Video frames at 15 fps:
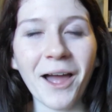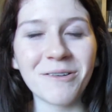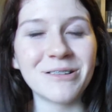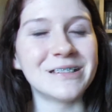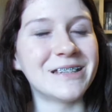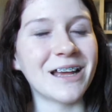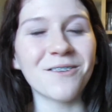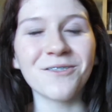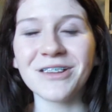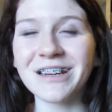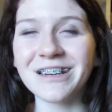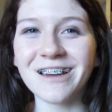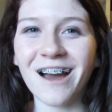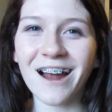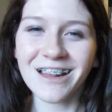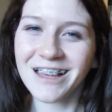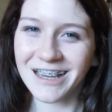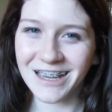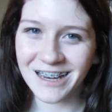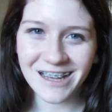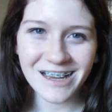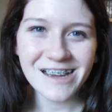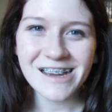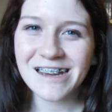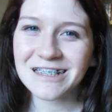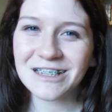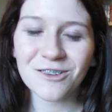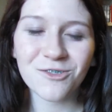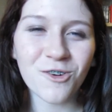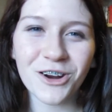would definitely not get
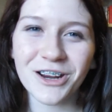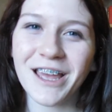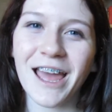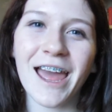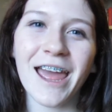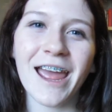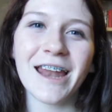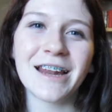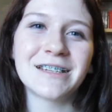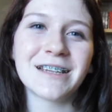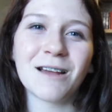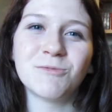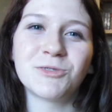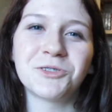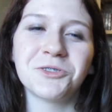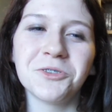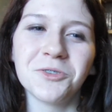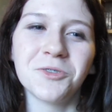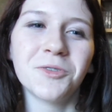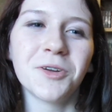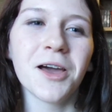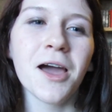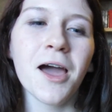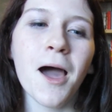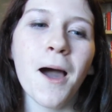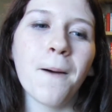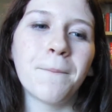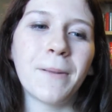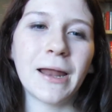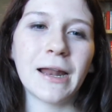to 4K anytime soon,
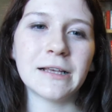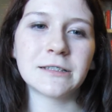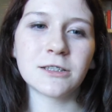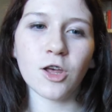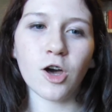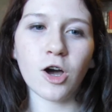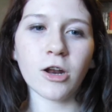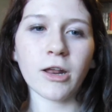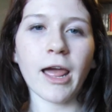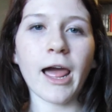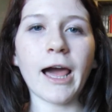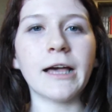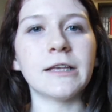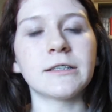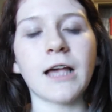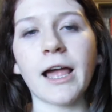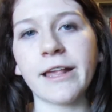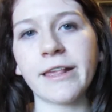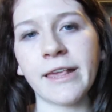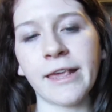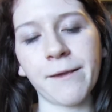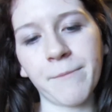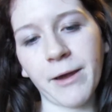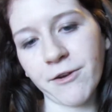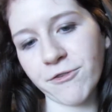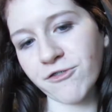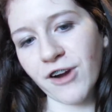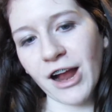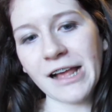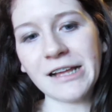but as long as I keep my
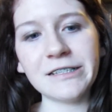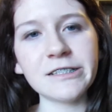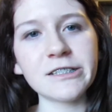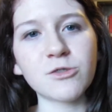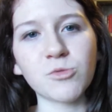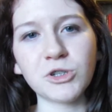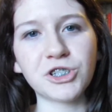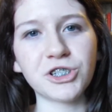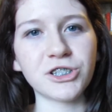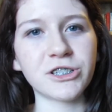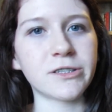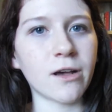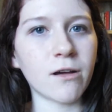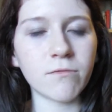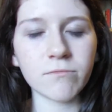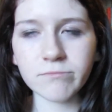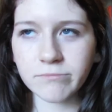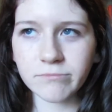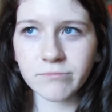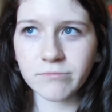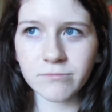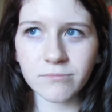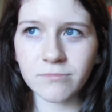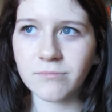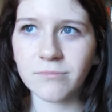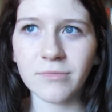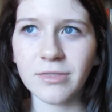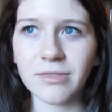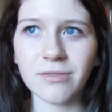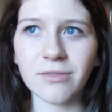friends, which is,
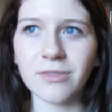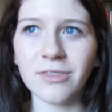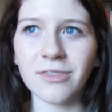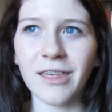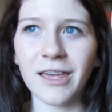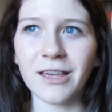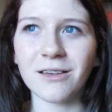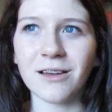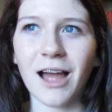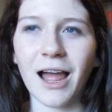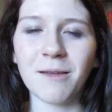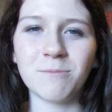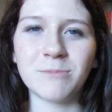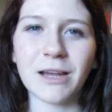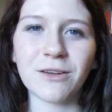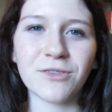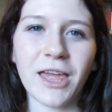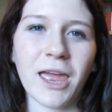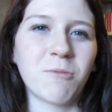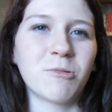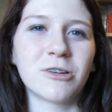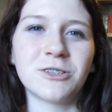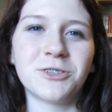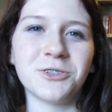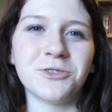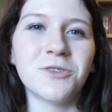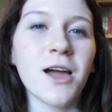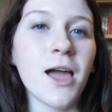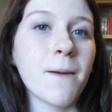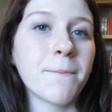like, I'm definitely able to
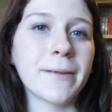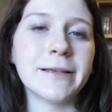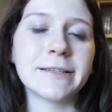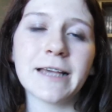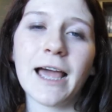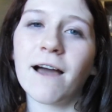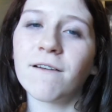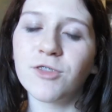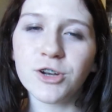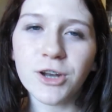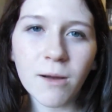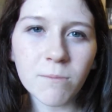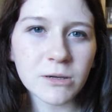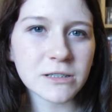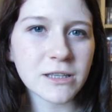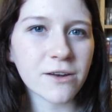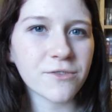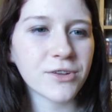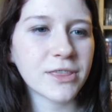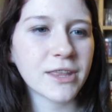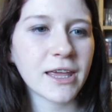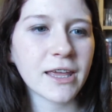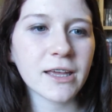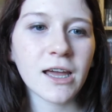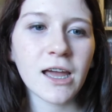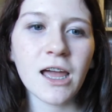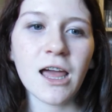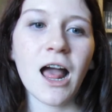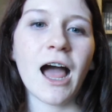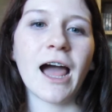do because I have their numbers and everything,
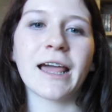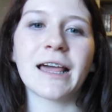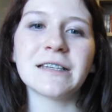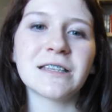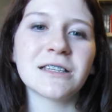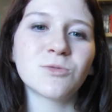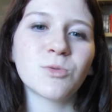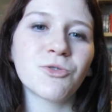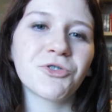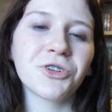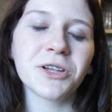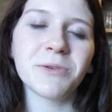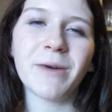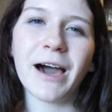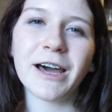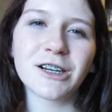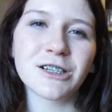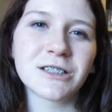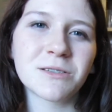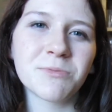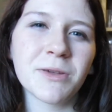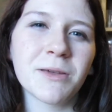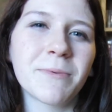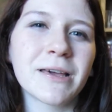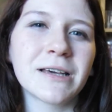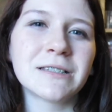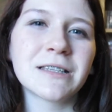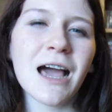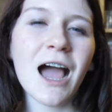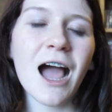I guess that's what really matters to me.
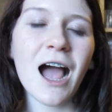Because